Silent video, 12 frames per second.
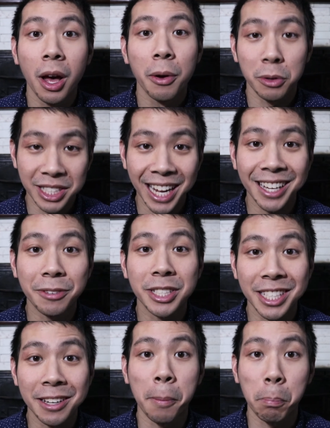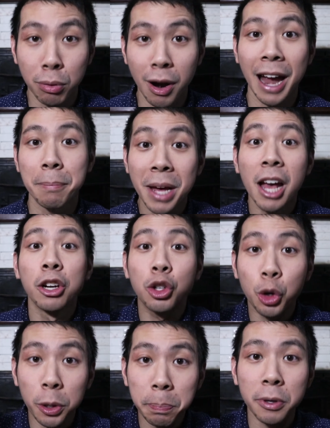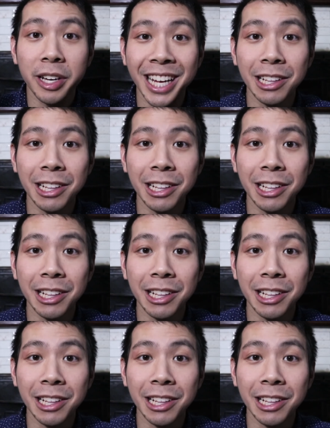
was that it was in a prime AAA